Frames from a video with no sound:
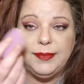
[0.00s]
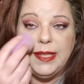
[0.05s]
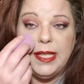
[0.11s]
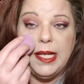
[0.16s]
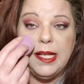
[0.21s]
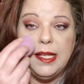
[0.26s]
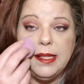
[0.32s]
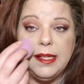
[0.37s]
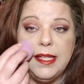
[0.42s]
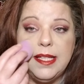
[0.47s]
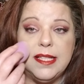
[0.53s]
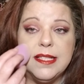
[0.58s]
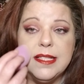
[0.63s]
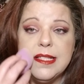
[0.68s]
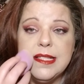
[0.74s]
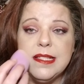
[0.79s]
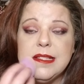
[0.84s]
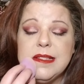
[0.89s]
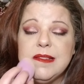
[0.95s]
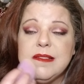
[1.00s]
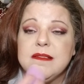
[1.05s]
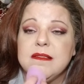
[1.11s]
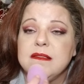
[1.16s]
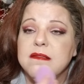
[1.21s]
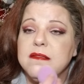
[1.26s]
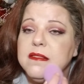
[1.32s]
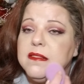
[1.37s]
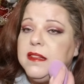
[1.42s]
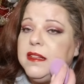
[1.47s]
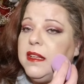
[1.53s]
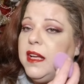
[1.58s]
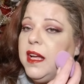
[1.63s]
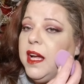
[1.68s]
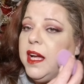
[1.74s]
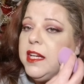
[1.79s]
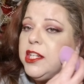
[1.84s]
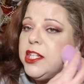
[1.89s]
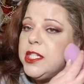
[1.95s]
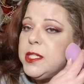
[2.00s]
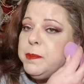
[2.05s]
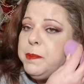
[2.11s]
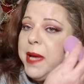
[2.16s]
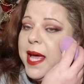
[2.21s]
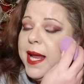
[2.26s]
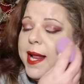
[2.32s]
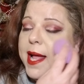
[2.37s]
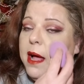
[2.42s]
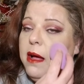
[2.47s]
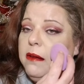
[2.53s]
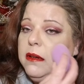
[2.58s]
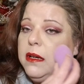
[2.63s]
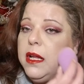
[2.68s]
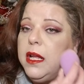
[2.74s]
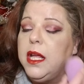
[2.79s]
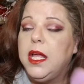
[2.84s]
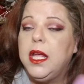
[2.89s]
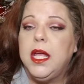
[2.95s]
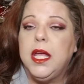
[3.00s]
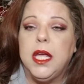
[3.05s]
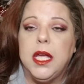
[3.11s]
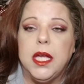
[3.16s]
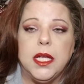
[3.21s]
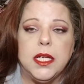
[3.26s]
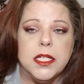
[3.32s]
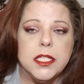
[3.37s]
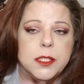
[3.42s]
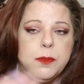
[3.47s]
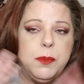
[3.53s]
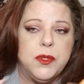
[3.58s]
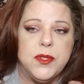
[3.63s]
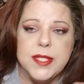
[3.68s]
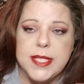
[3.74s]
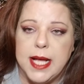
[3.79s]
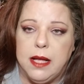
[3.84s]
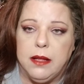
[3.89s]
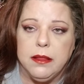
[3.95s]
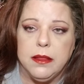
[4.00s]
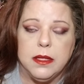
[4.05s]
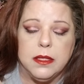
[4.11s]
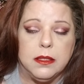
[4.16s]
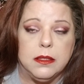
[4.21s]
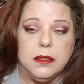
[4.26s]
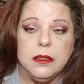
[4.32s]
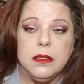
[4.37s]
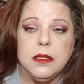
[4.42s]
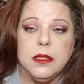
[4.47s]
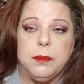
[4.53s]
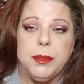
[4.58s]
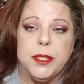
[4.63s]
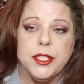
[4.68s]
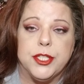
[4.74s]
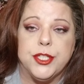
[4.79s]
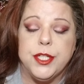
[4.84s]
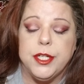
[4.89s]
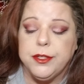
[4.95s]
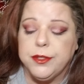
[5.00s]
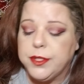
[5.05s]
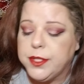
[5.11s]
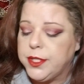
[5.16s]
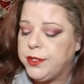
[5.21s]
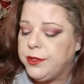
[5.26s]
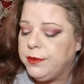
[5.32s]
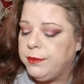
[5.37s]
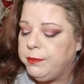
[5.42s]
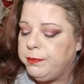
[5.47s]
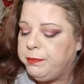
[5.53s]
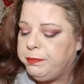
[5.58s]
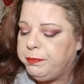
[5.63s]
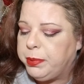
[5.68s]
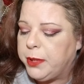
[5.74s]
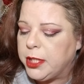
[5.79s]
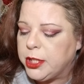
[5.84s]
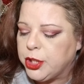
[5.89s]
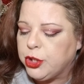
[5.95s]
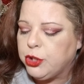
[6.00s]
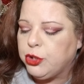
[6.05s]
This, I just pat out and it smooths out the brush strokes. Brush